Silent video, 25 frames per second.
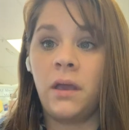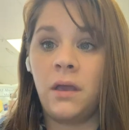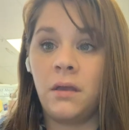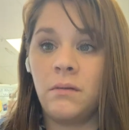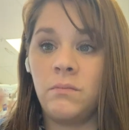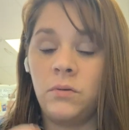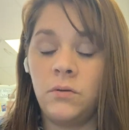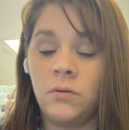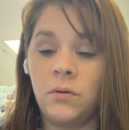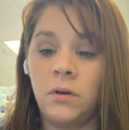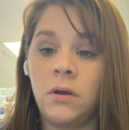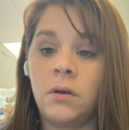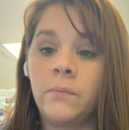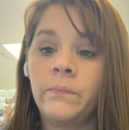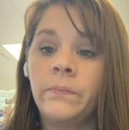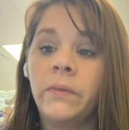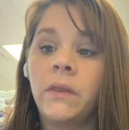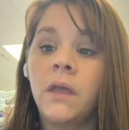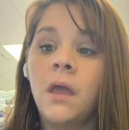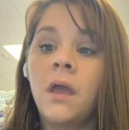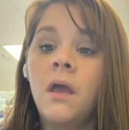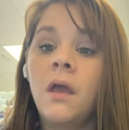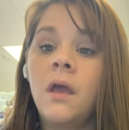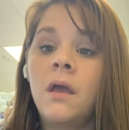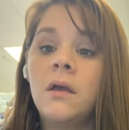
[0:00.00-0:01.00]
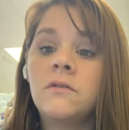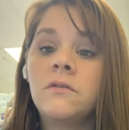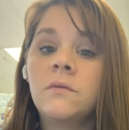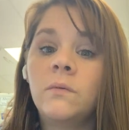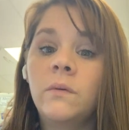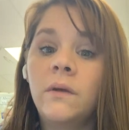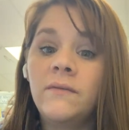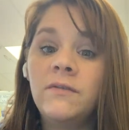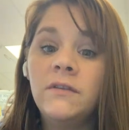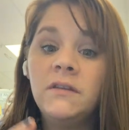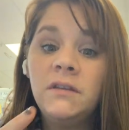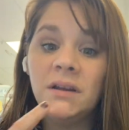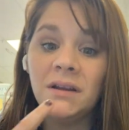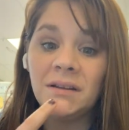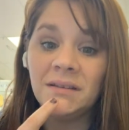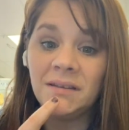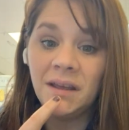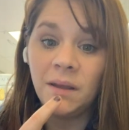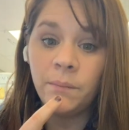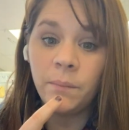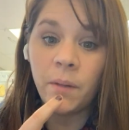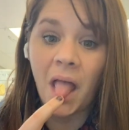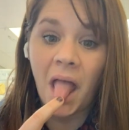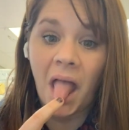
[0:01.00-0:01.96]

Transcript: computer. So we have the tongue tip.